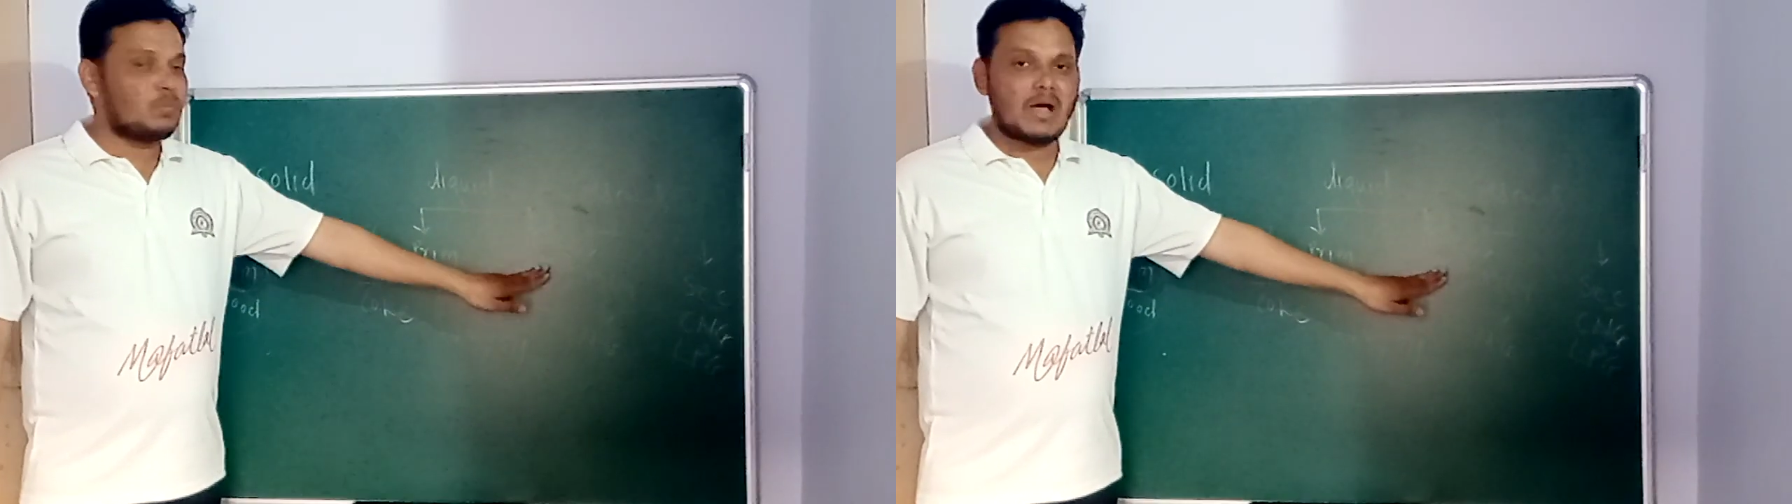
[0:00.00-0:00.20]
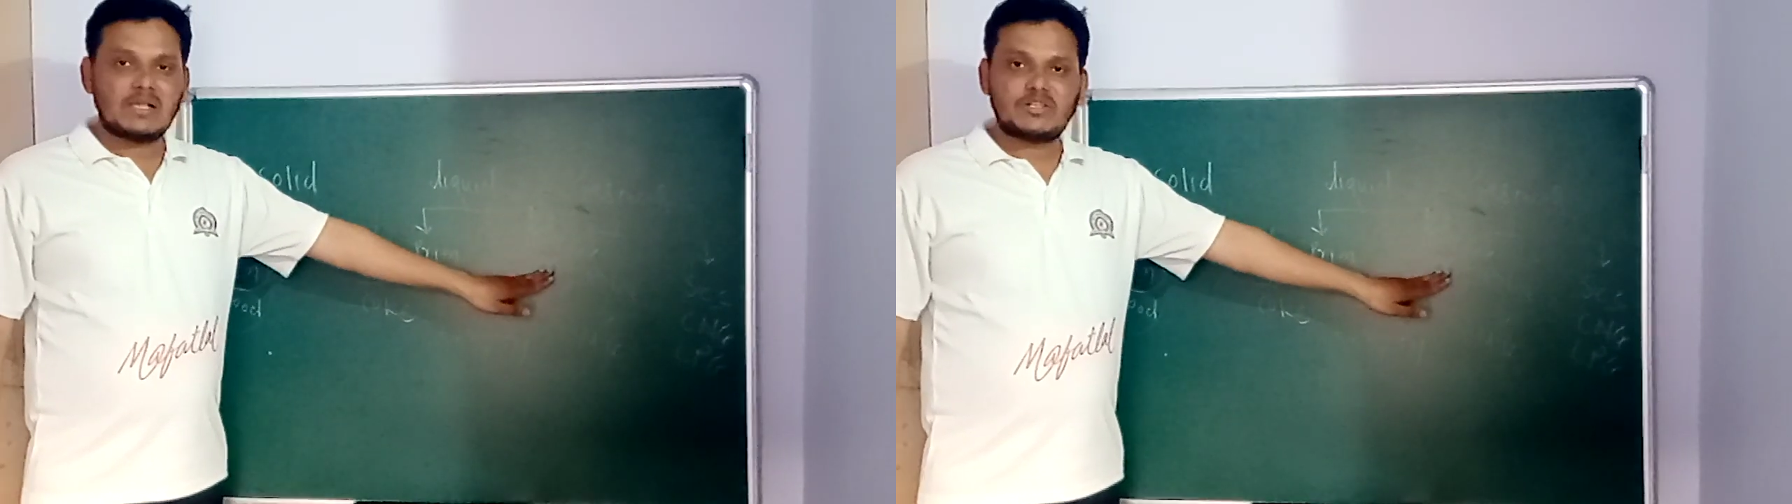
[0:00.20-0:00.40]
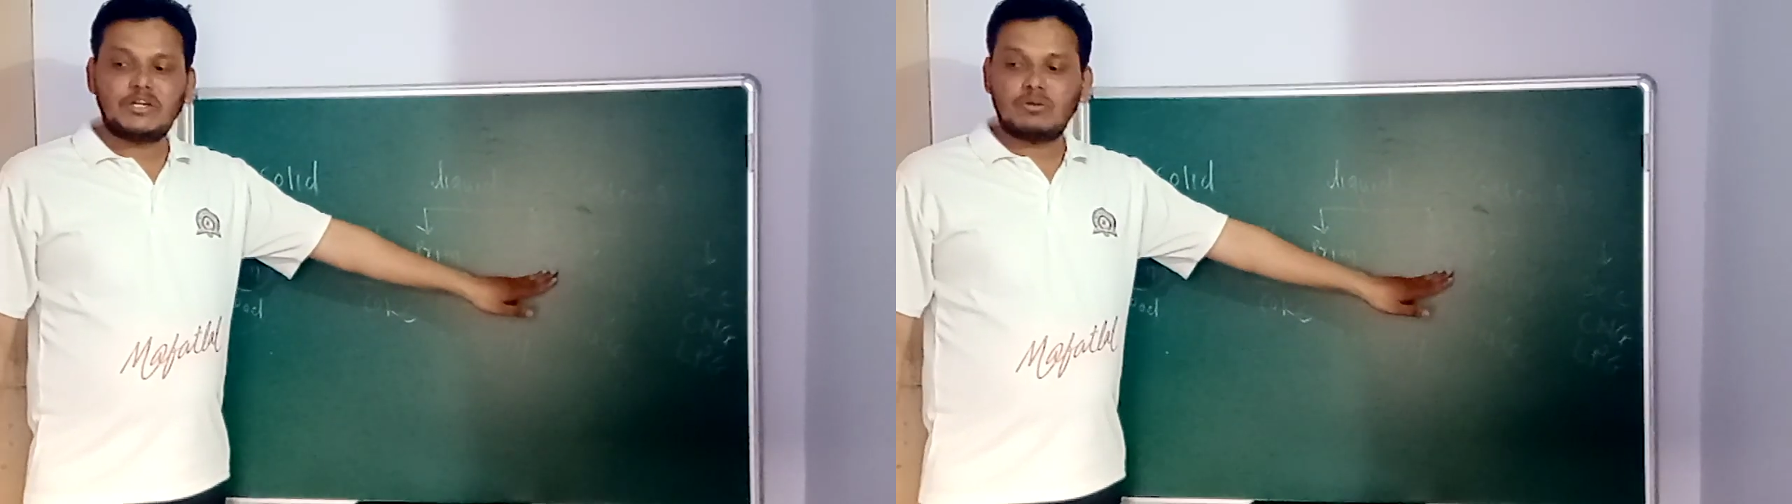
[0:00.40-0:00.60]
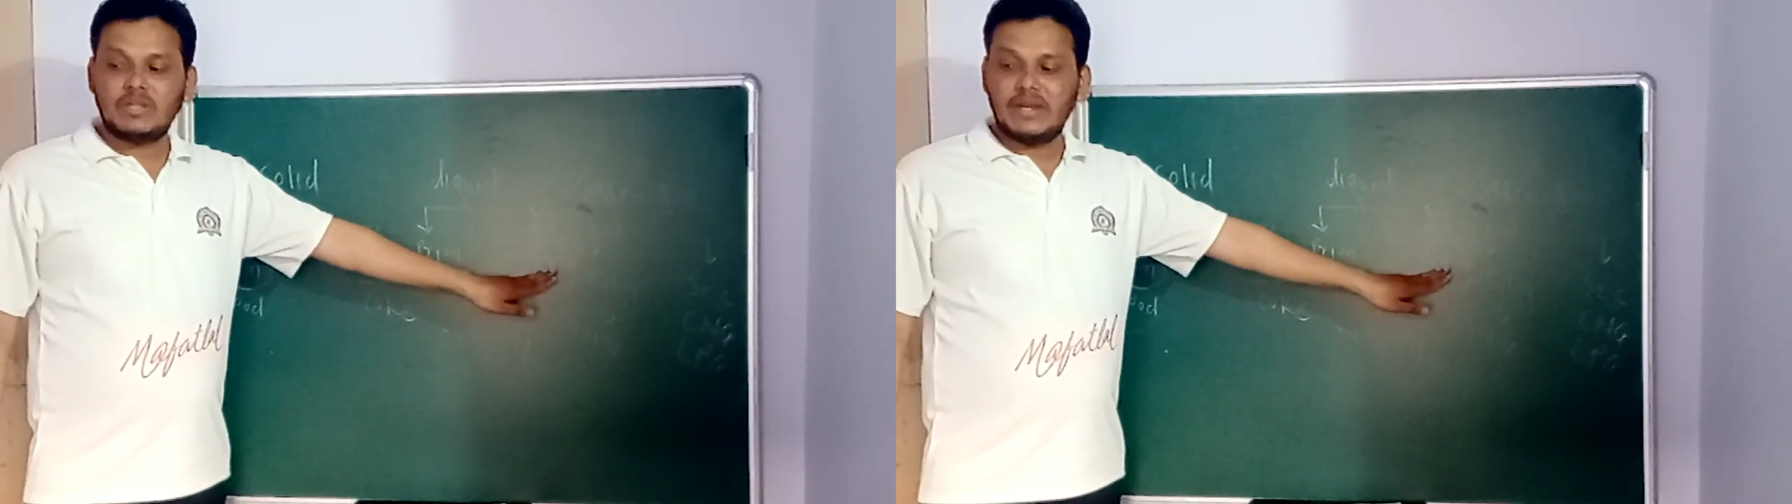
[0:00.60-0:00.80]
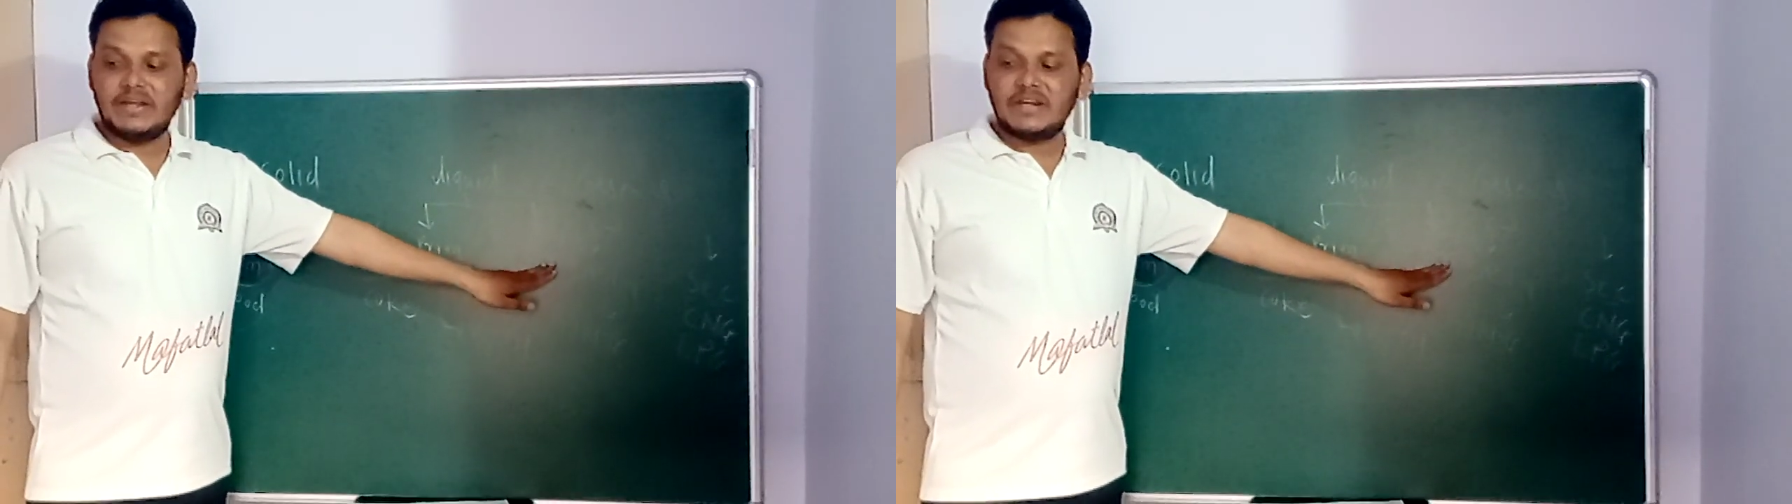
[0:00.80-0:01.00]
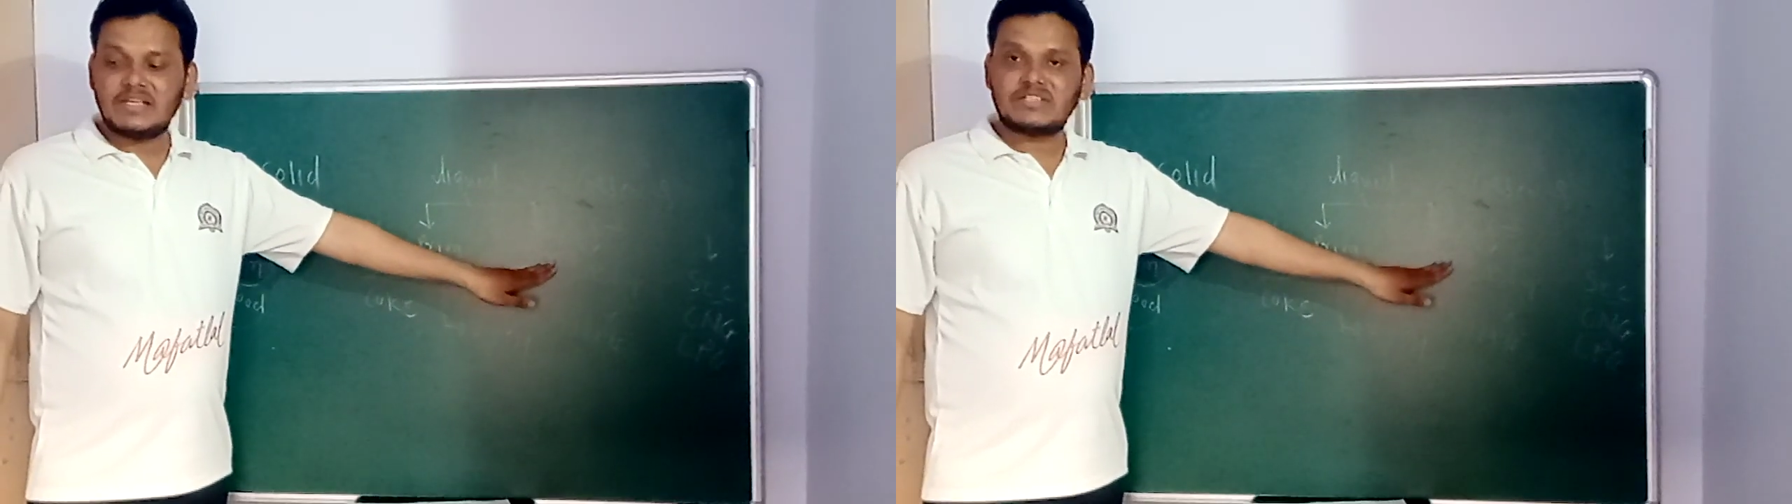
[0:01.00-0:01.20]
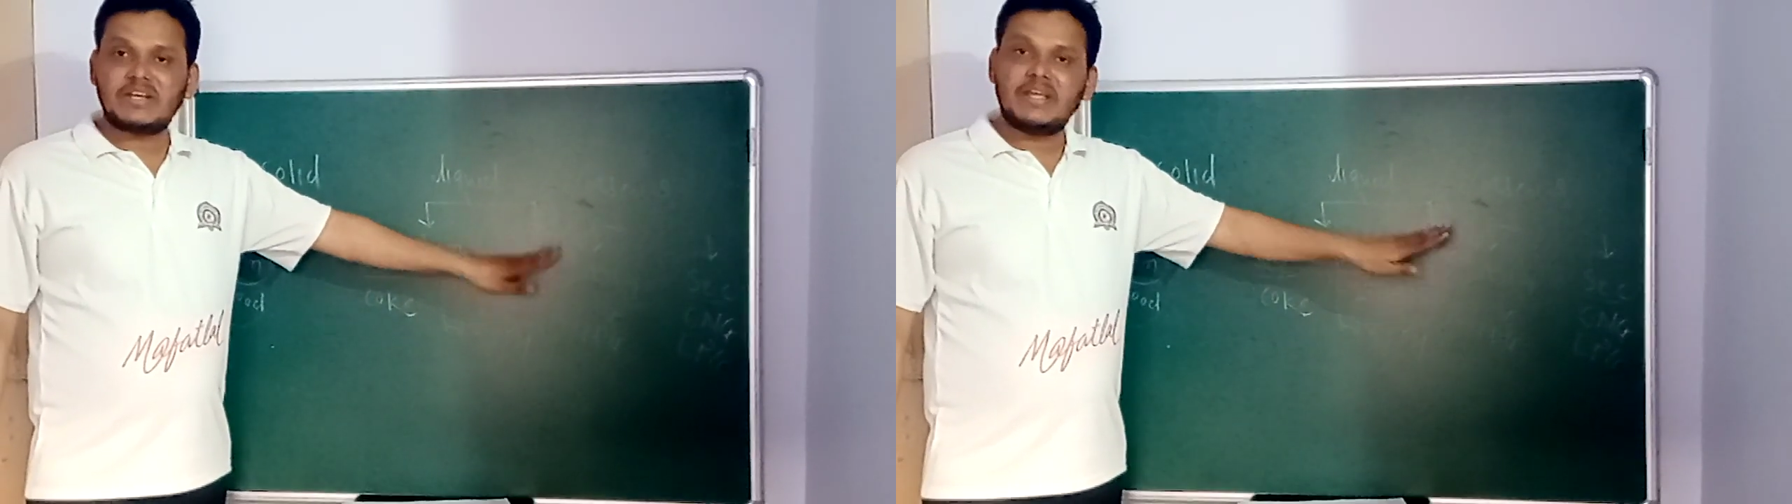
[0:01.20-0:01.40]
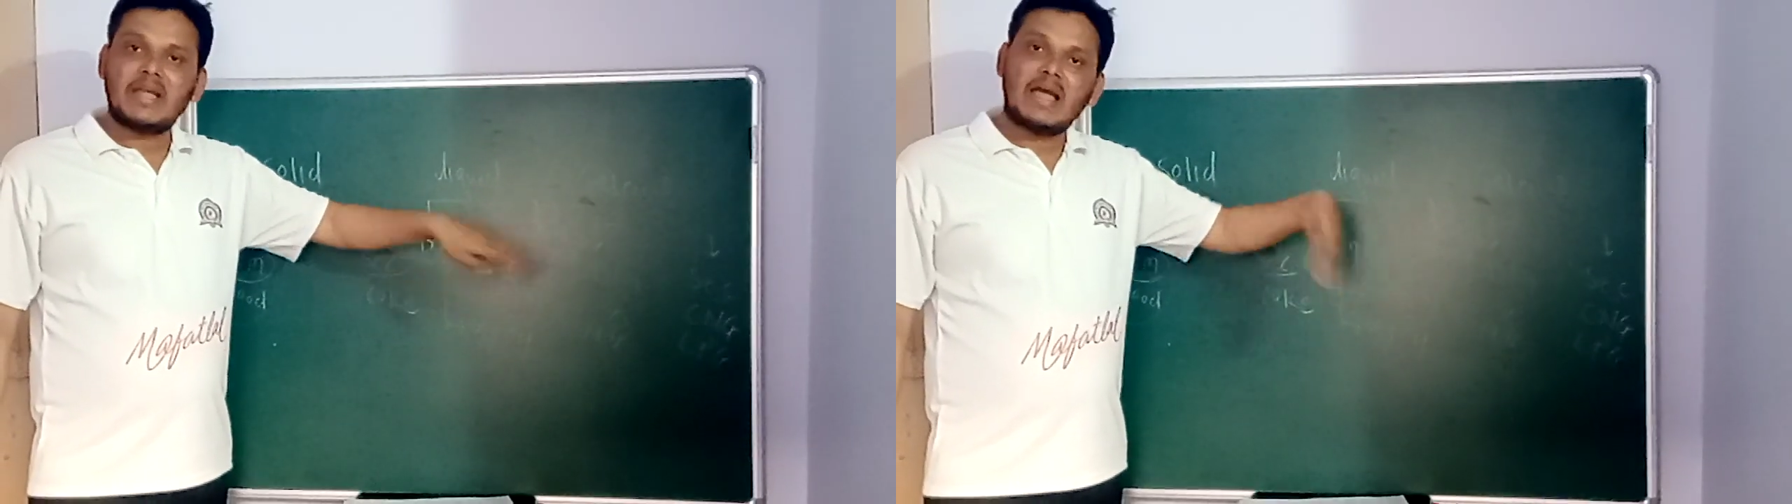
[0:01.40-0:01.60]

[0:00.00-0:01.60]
passed into the industry